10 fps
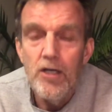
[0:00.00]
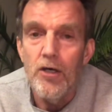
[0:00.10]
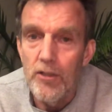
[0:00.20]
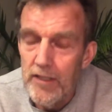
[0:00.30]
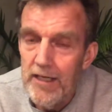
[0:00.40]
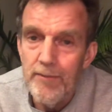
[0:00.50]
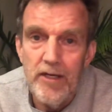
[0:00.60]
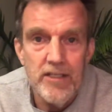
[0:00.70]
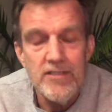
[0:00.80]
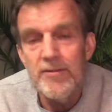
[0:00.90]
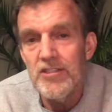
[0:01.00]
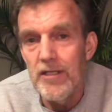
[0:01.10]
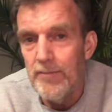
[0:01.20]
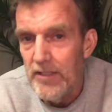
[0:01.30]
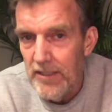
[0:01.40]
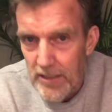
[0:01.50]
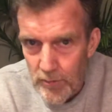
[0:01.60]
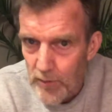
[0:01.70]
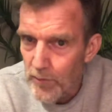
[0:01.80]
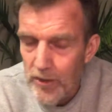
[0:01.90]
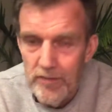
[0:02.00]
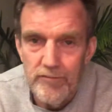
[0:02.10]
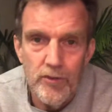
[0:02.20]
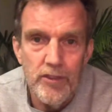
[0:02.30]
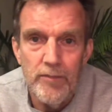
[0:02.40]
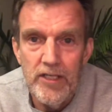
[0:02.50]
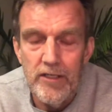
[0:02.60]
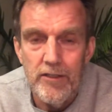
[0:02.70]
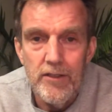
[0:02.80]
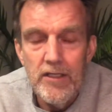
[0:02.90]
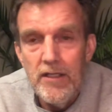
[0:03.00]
Oh yeah, my husband's going to be there. We're looking forward to meeting you.